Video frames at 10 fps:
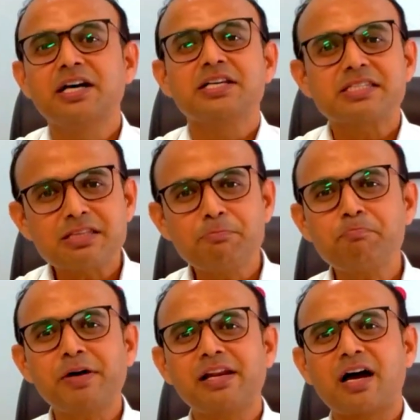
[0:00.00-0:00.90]

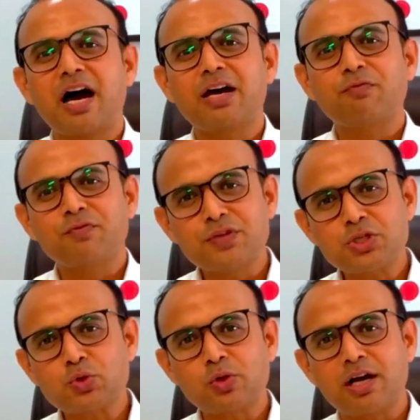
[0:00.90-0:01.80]
Simple are
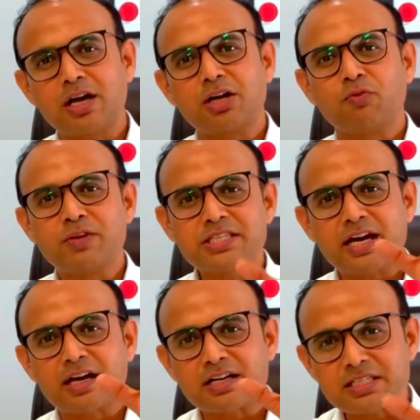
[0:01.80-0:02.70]
fistula which
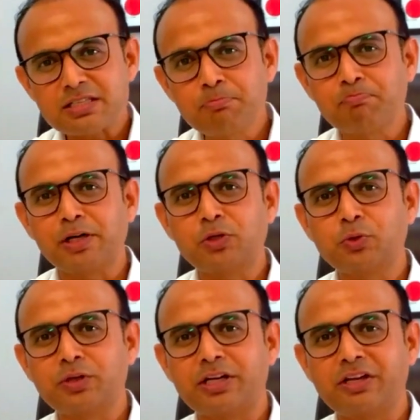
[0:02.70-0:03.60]
are simple
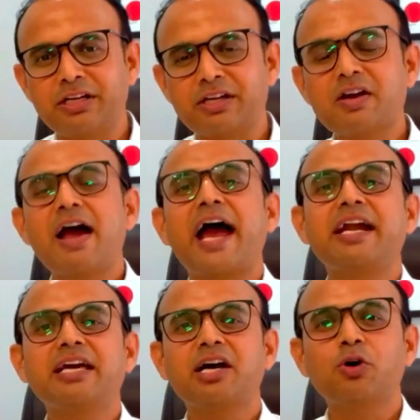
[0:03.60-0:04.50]
to treat
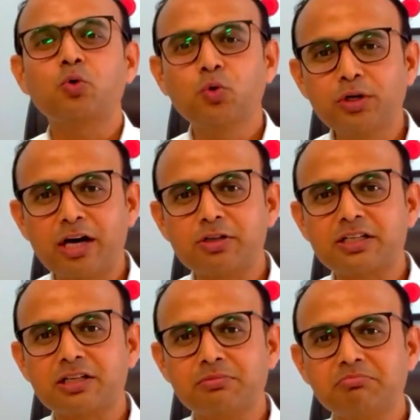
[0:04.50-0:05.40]
and have good
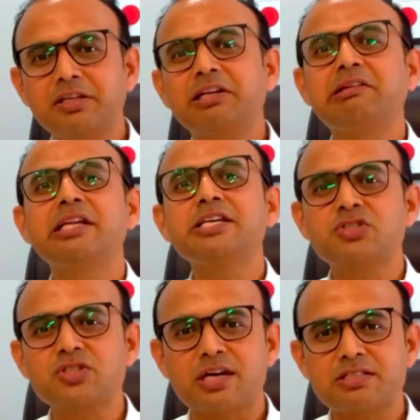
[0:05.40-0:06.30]
outcome,
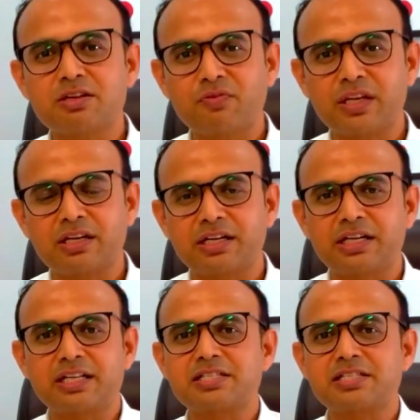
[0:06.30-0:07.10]
least chance of incontinence.